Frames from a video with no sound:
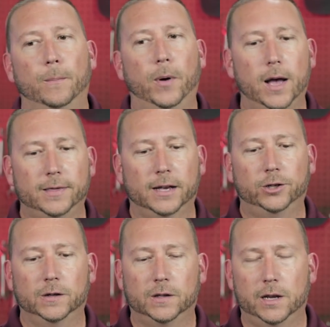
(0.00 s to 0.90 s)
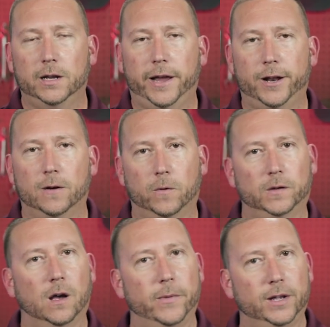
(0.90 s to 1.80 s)
But that's just an indicator of
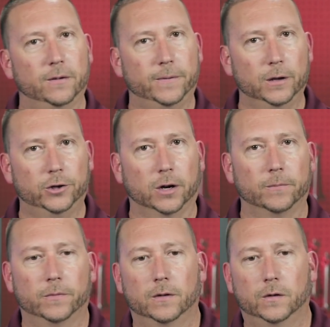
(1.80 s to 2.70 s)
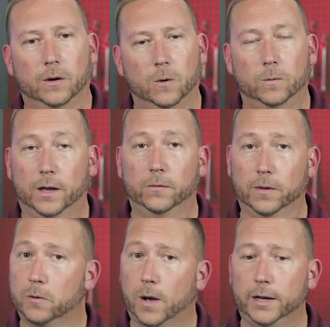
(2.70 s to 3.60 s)
what's coming in the future. So that's
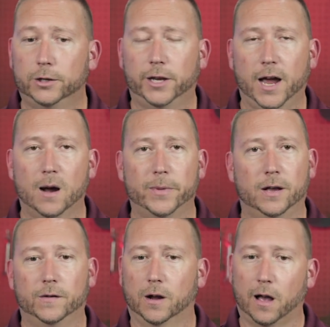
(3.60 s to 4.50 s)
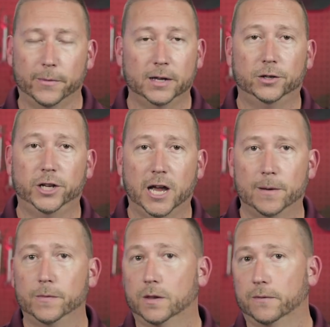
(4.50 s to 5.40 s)
really why you should care because they're coming in
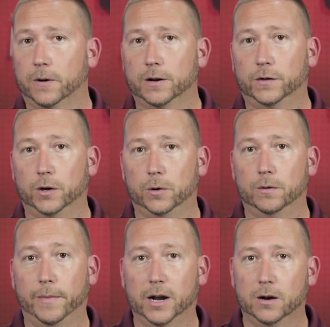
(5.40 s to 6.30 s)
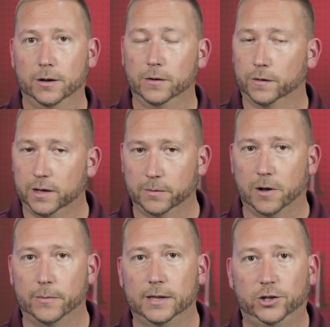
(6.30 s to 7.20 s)
GMs in the very soon manner. You'll see them
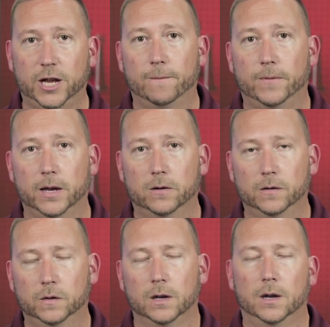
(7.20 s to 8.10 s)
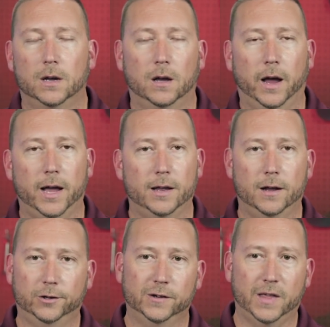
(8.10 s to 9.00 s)
come in the GM vehicles. And
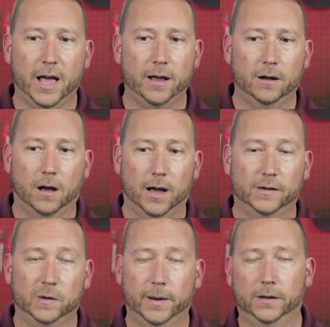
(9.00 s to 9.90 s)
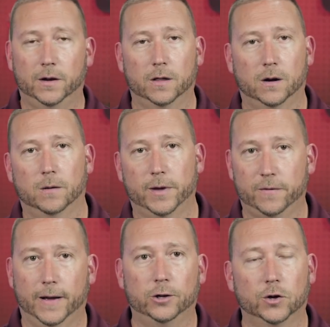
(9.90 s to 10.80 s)
not just that, I suspect the other
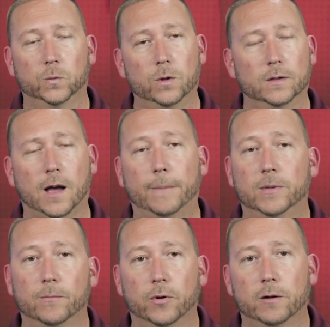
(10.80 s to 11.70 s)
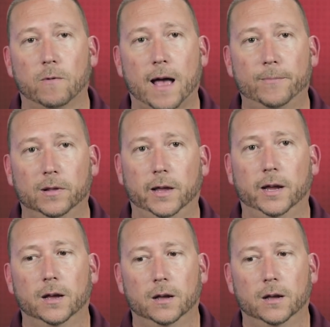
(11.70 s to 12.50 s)
manufacturers will adopt them pretty rapidly.